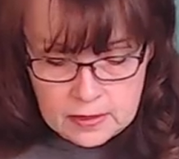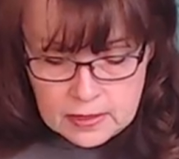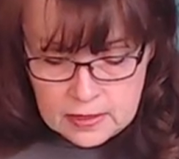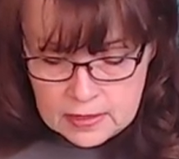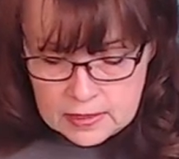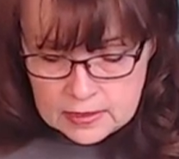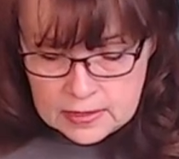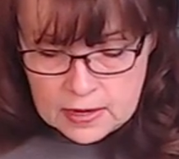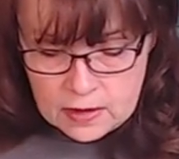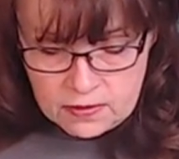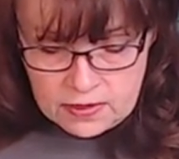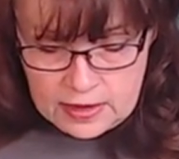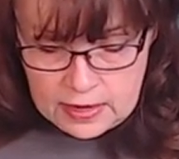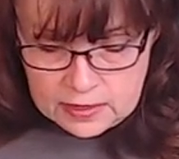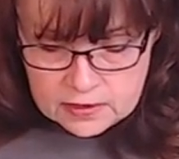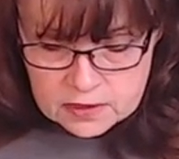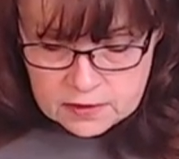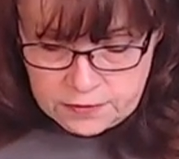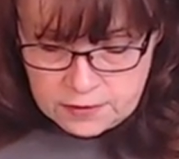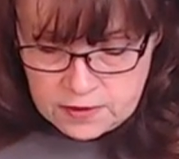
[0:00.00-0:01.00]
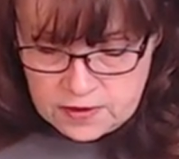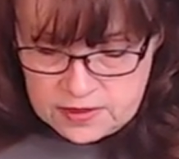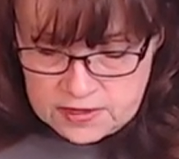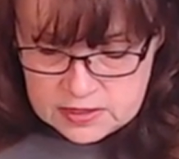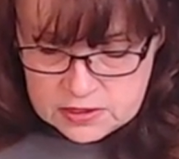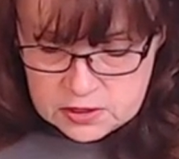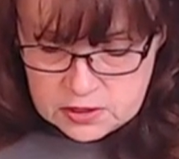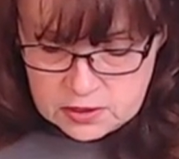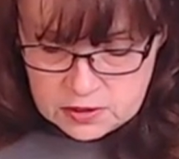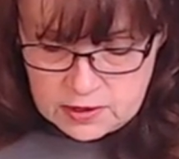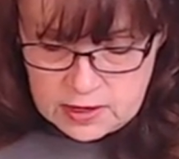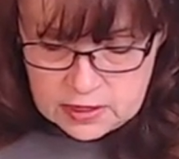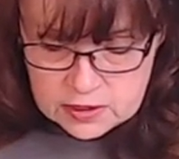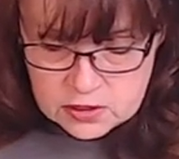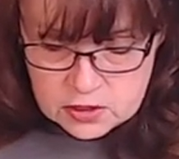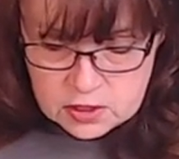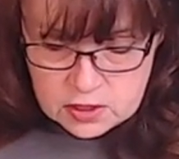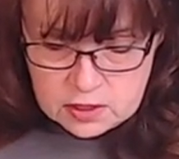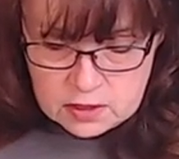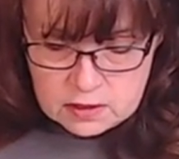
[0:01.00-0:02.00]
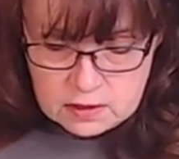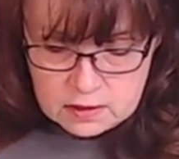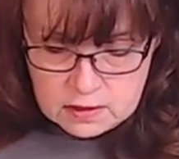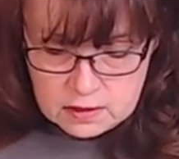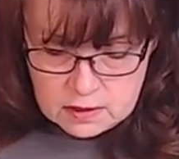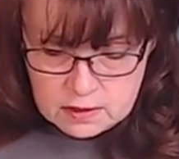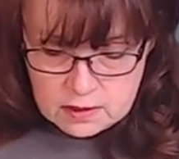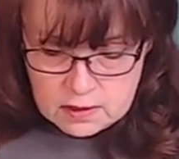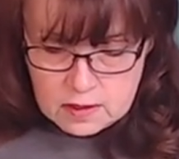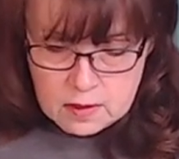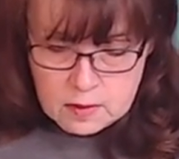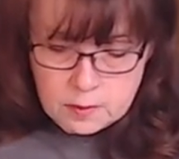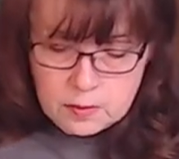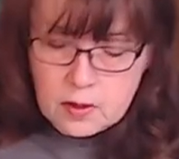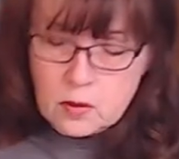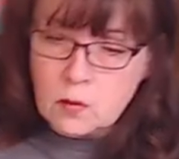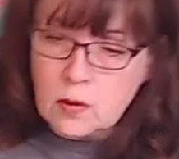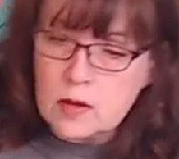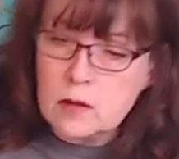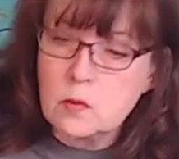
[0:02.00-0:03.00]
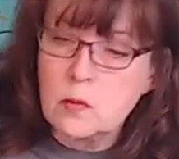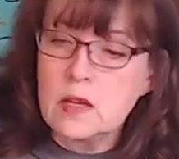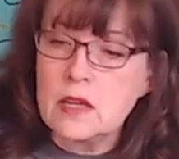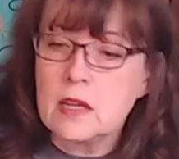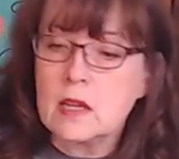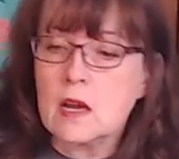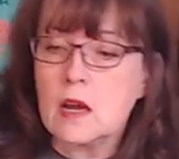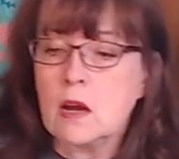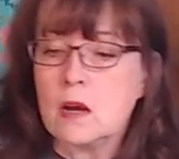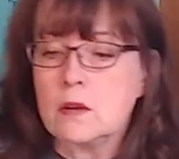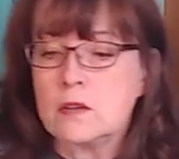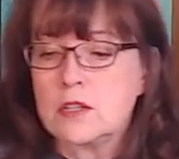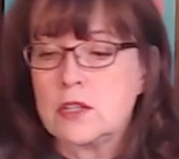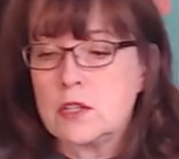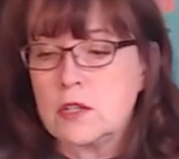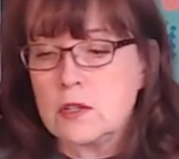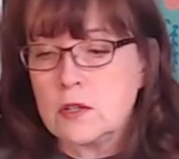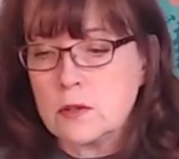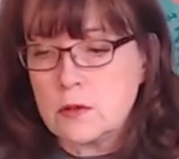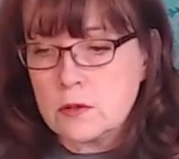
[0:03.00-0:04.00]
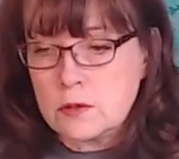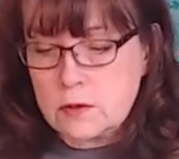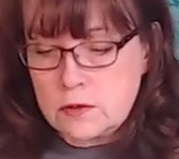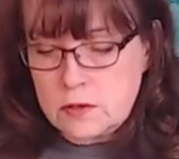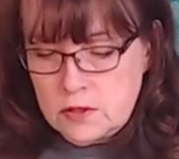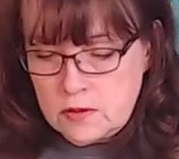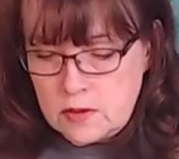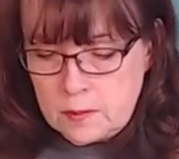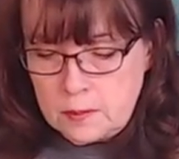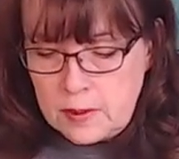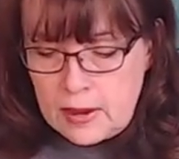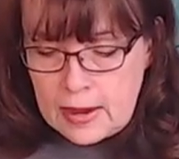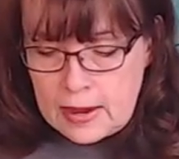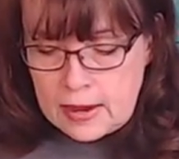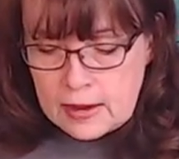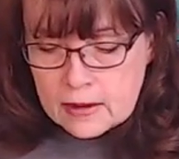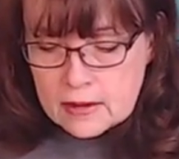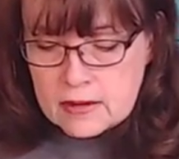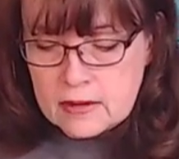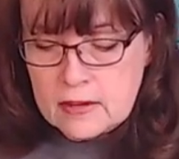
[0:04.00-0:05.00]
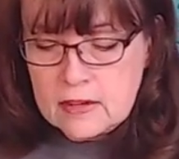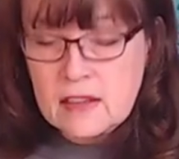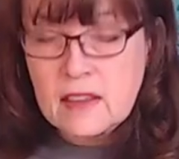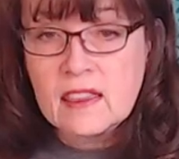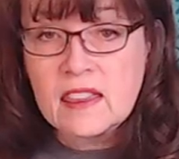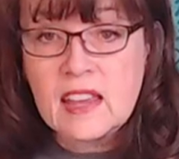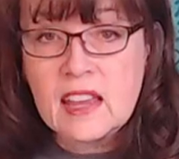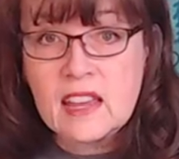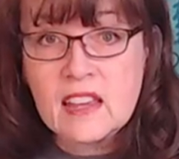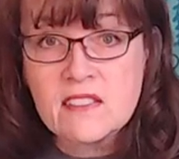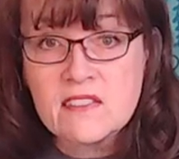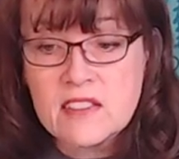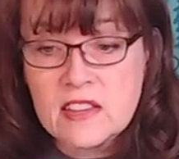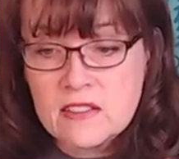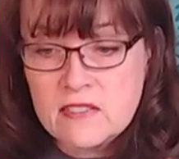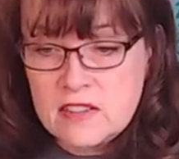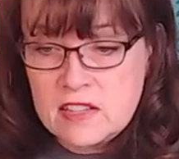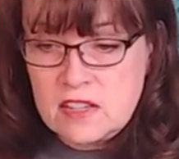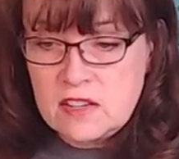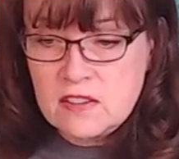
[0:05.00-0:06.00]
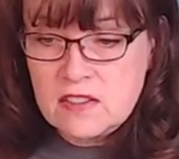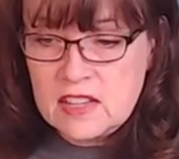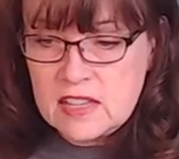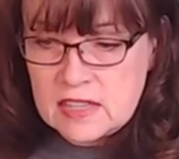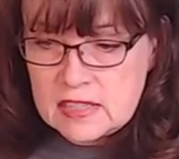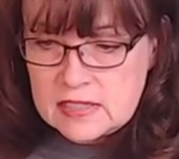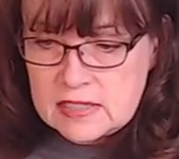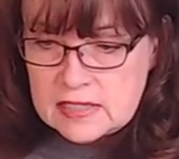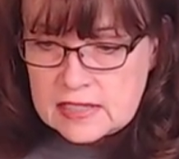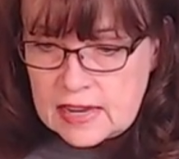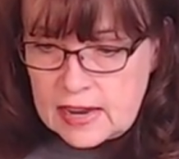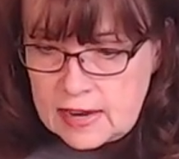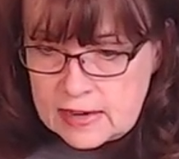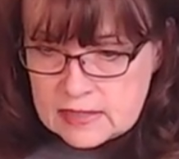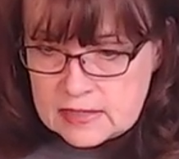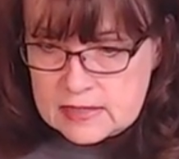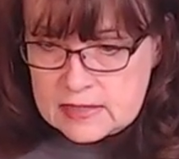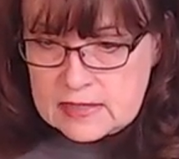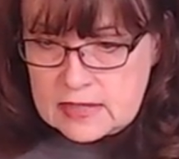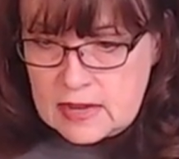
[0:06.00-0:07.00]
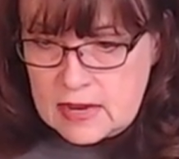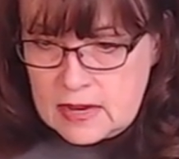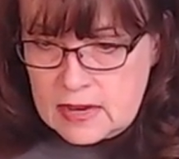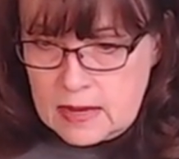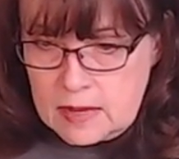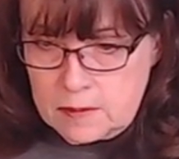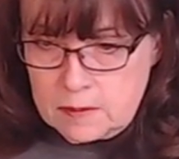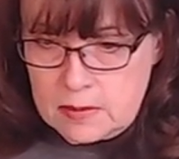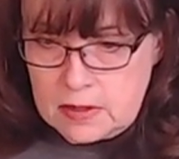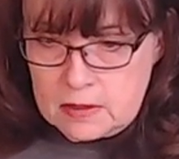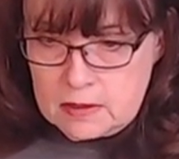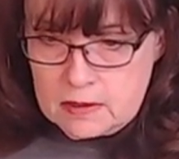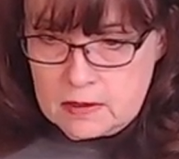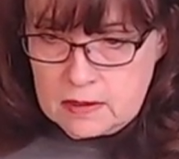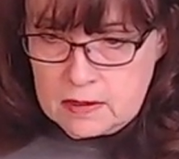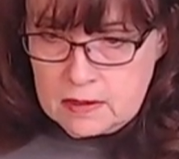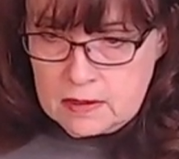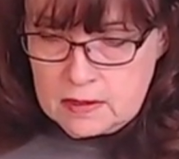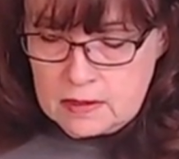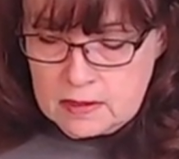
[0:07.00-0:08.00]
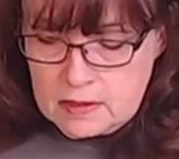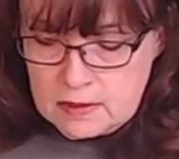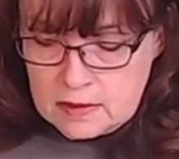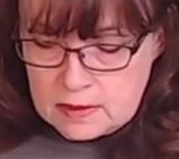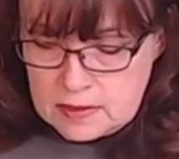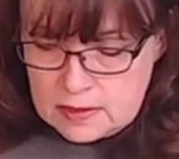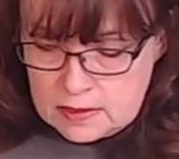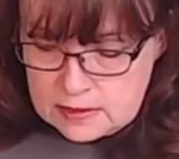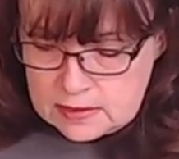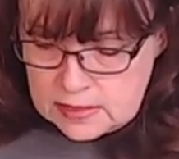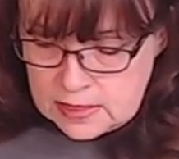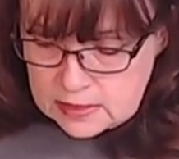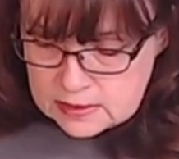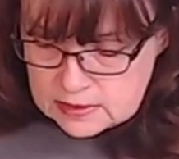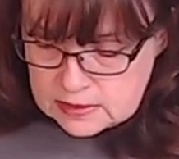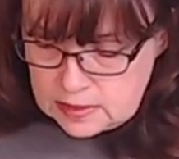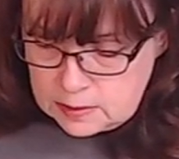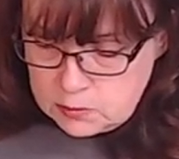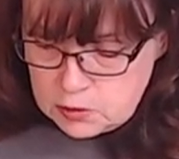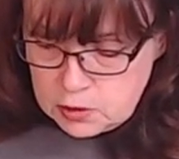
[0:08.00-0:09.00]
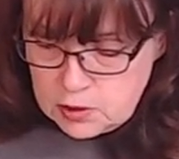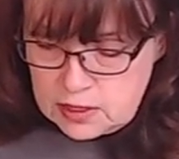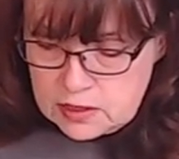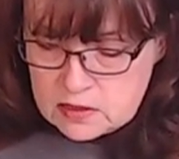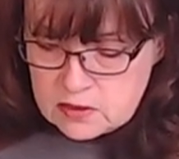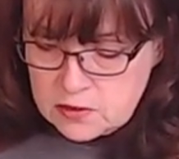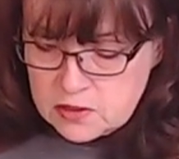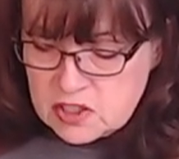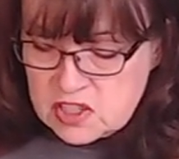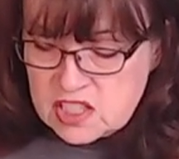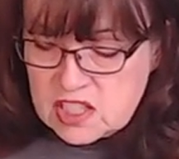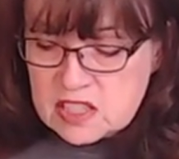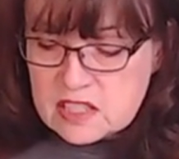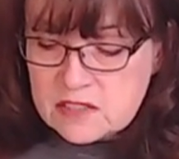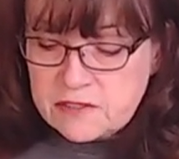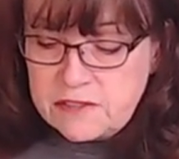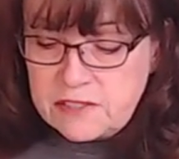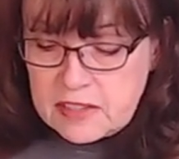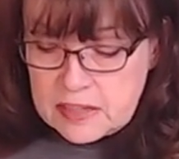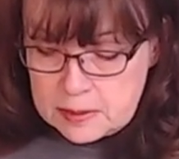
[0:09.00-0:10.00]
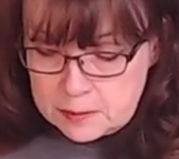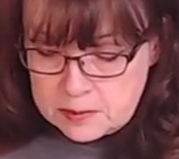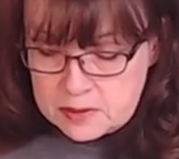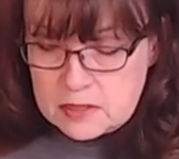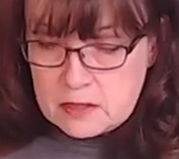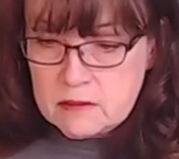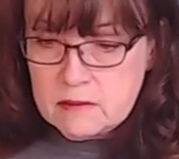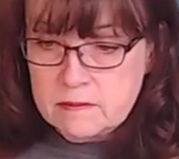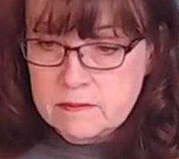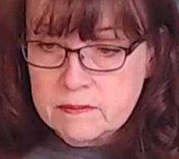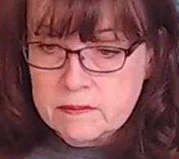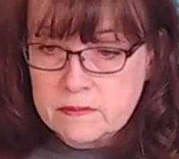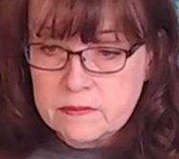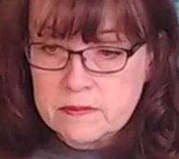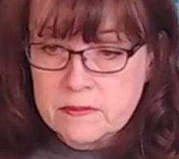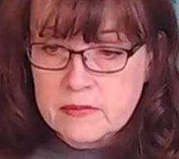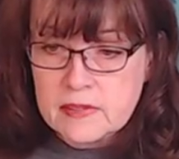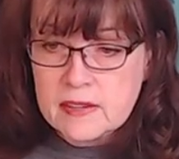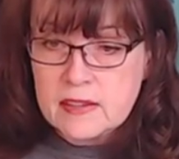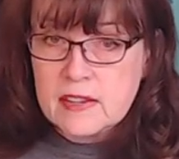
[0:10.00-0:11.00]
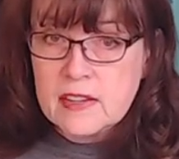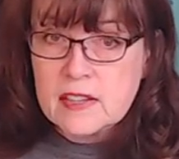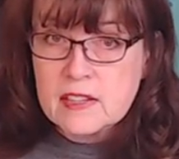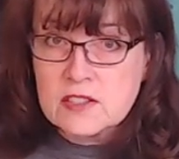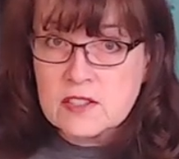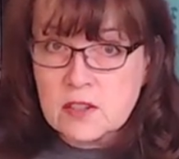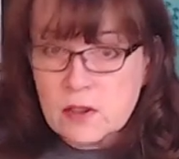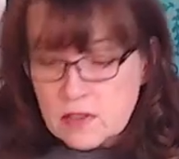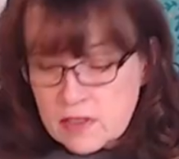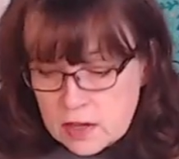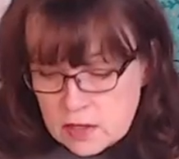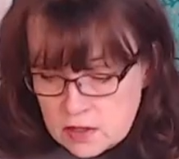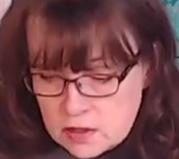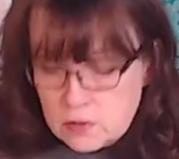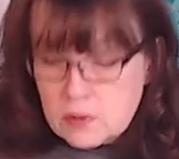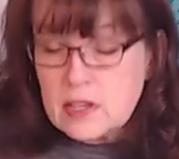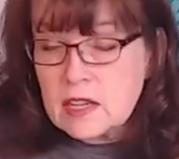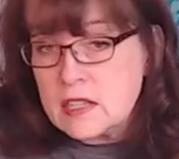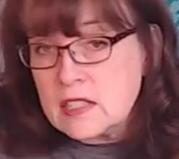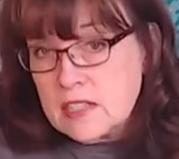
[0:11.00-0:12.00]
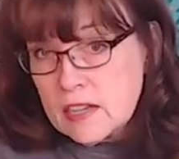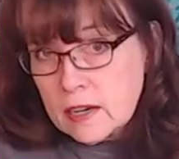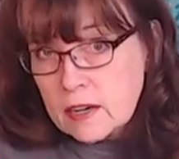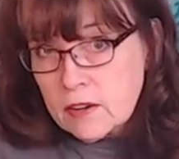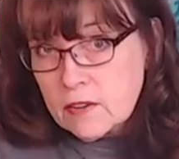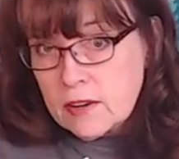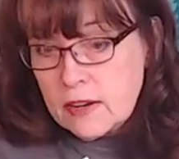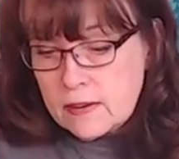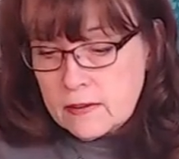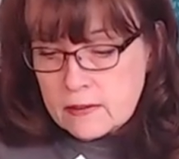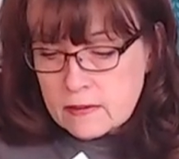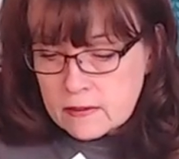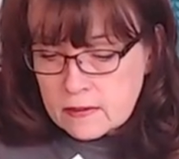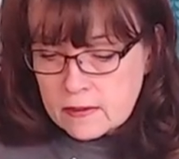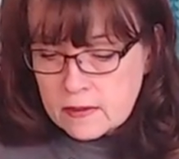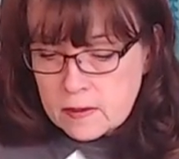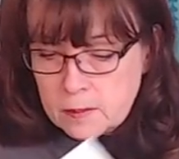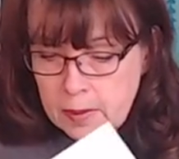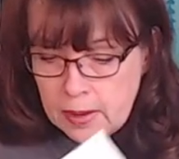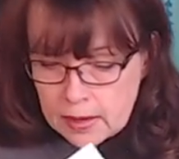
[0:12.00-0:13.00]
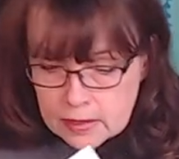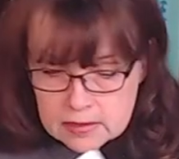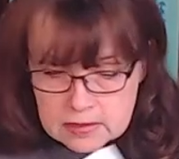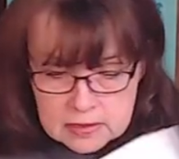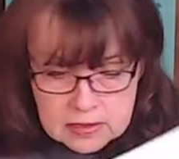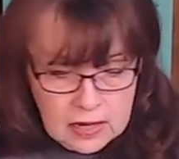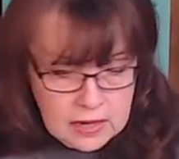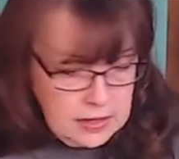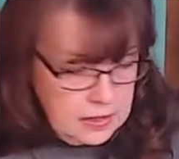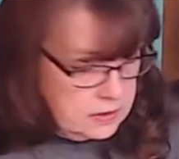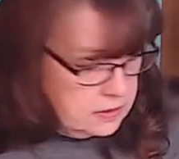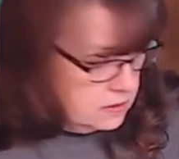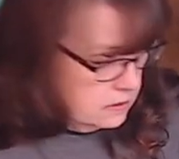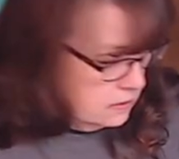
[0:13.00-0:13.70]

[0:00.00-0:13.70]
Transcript: Now that's for this direction, but when we go to do the back, they have given you the exact same, the exact same transfers, just flipped so that you can decorate the backside